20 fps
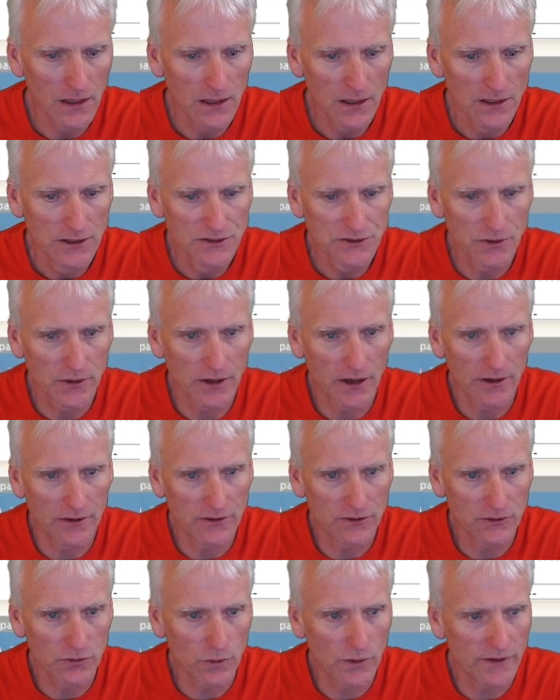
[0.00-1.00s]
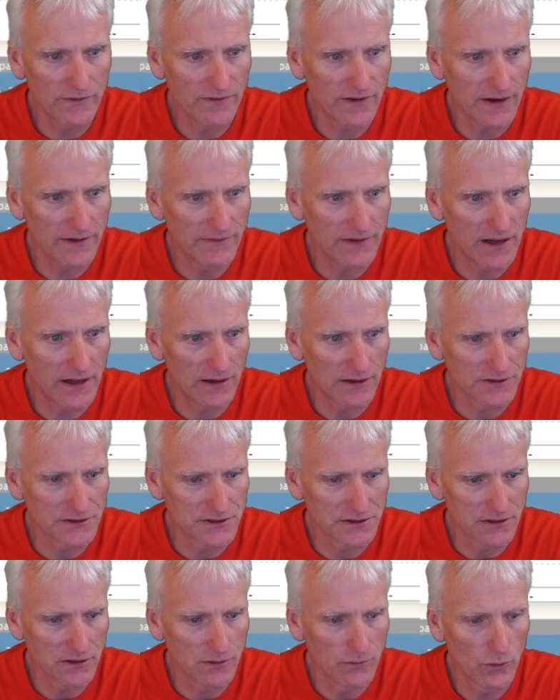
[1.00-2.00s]
So at $125, it's a
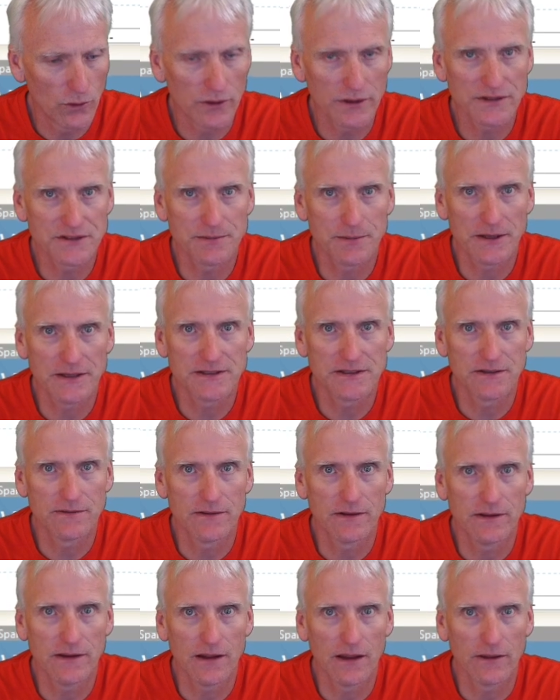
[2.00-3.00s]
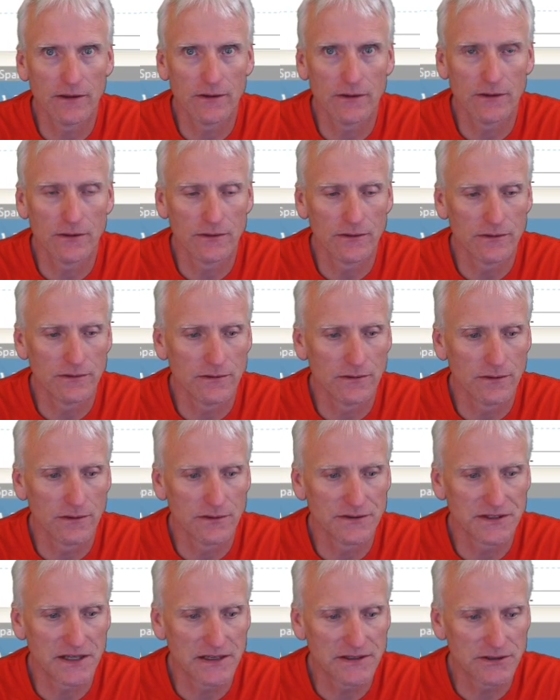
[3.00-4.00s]
little more expensive than the other
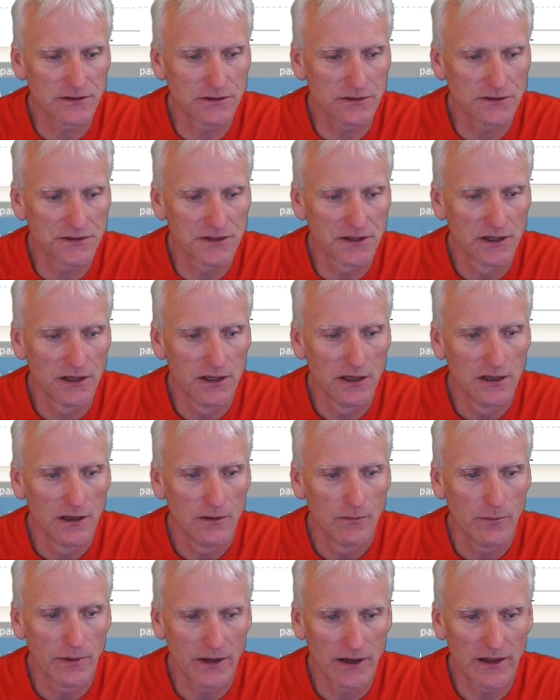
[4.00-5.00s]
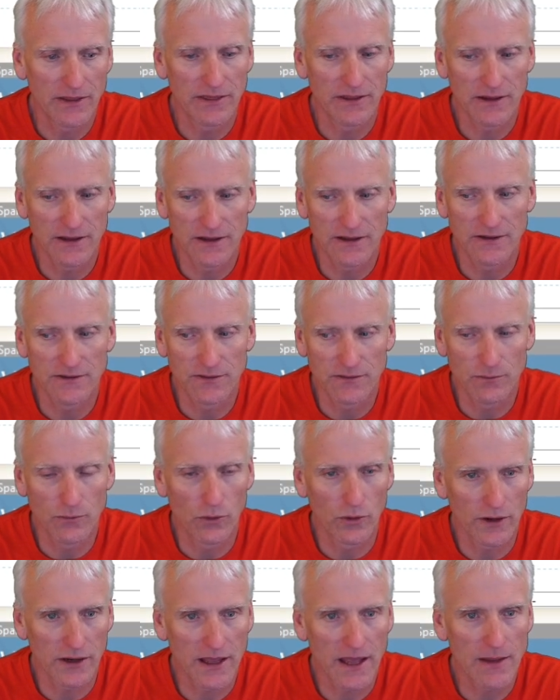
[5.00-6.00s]
sensors, but I think it's more
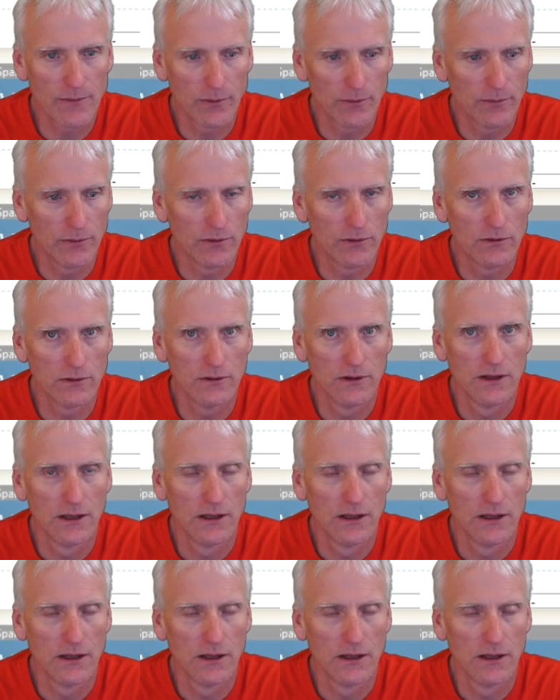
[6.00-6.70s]
capable